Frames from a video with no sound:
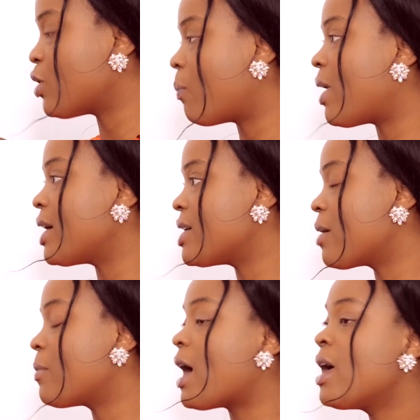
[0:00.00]
your
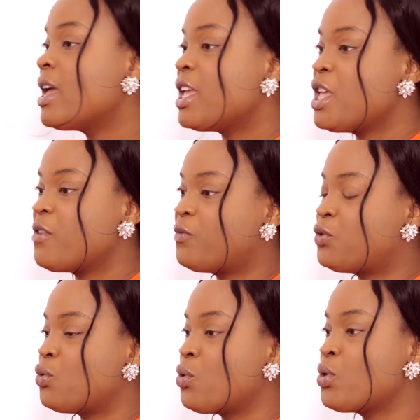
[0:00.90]
partner. But if
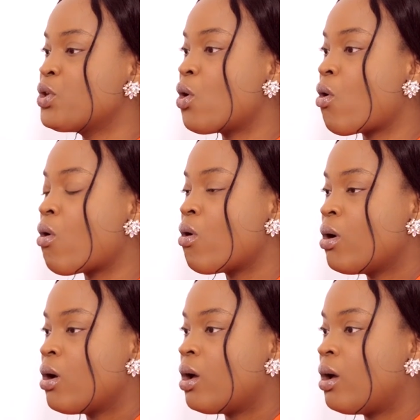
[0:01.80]
through your
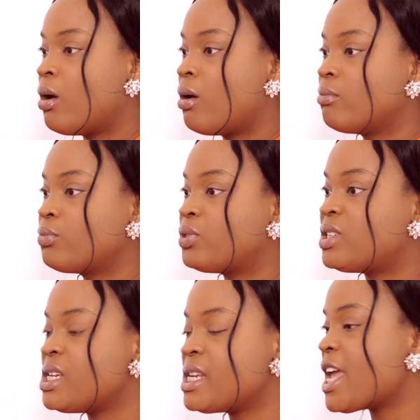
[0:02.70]

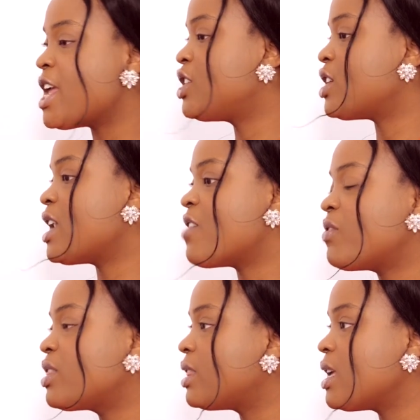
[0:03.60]
teenage and
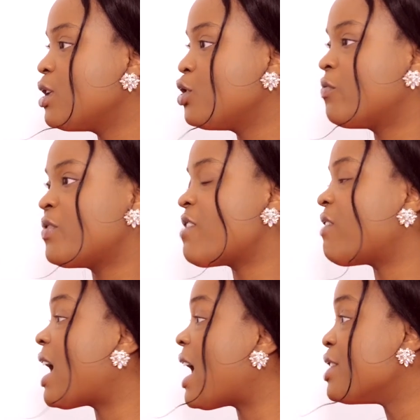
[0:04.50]
everything you've
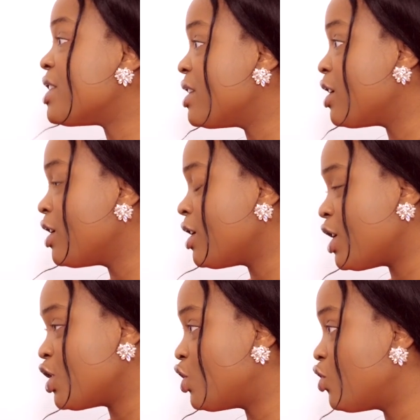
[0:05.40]
never had any
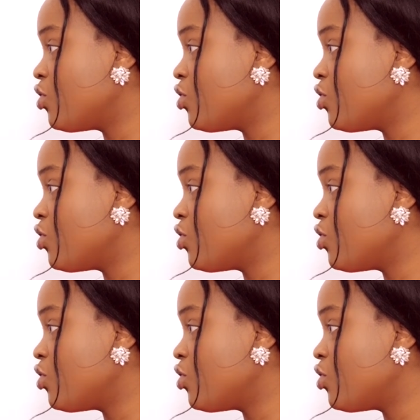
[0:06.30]
issue,